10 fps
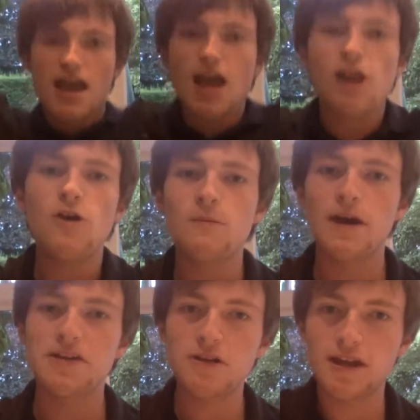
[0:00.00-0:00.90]
Hello,
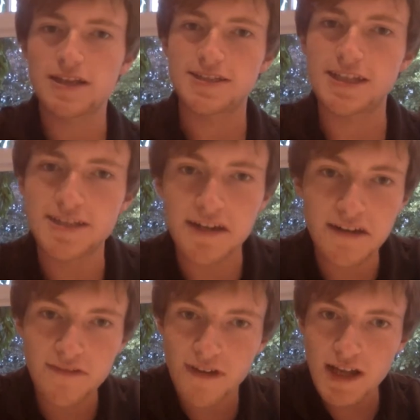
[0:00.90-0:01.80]
my non
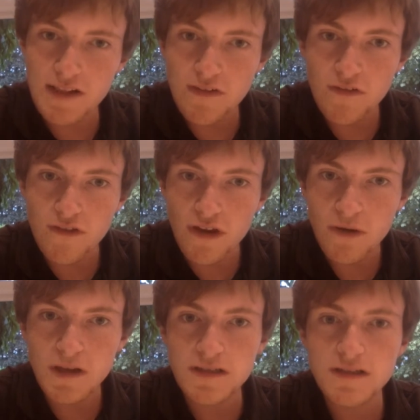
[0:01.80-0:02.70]
existent faithful
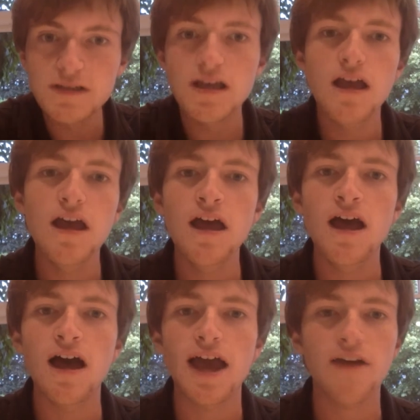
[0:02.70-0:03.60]
viewers.
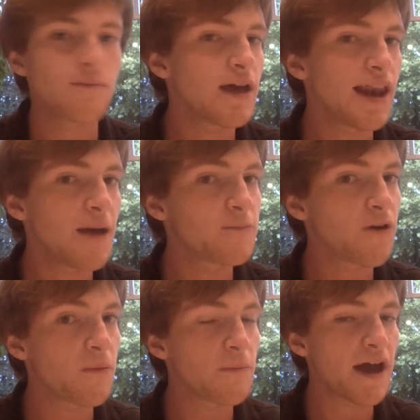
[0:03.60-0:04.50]
I have my
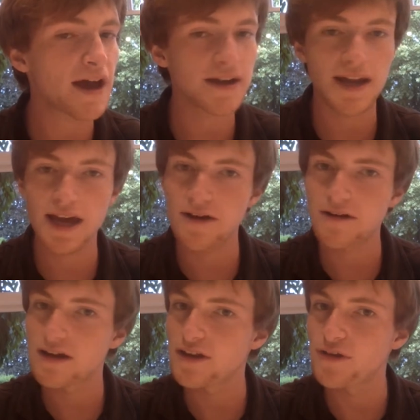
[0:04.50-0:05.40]
laptop back now,
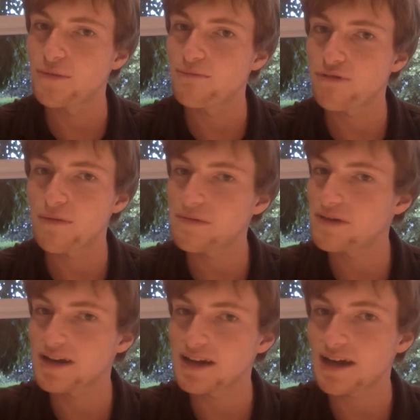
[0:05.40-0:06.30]
and you
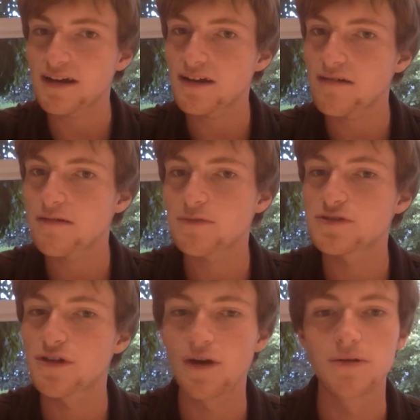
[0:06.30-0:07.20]
probably didn't know it was
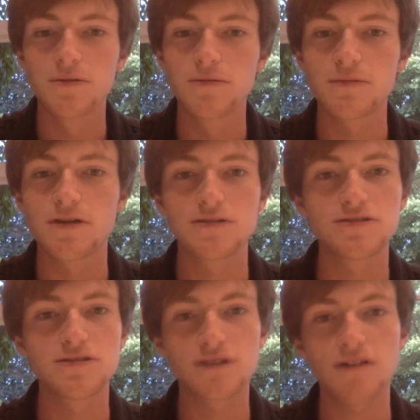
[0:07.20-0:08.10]
gone because
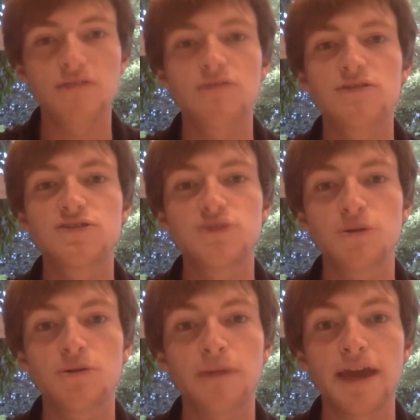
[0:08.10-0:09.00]
you don't
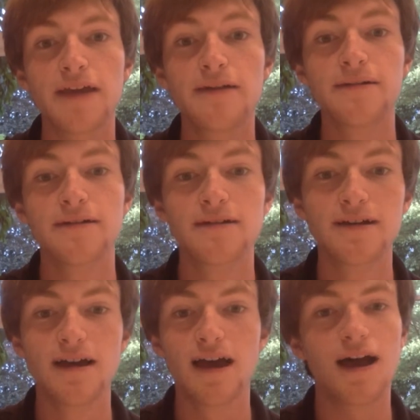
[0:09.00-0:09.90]
stalk me.
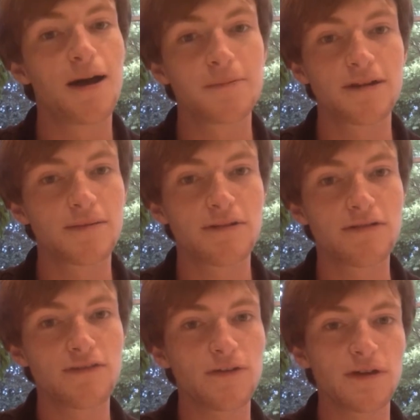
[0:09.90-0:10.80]
I'm going to be
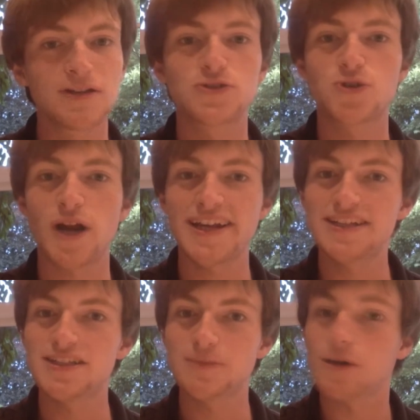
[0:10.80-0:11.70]
reviewing
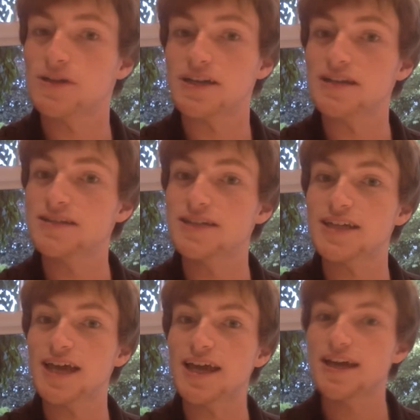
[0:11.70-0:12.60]
Trainspotting
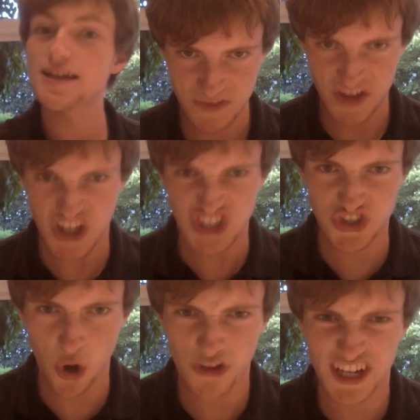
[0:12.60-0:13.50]
today. A
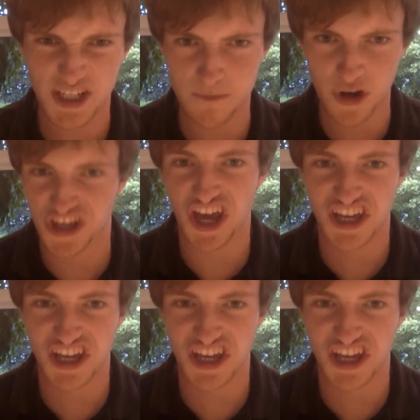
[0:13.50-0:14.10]
Scottish book, you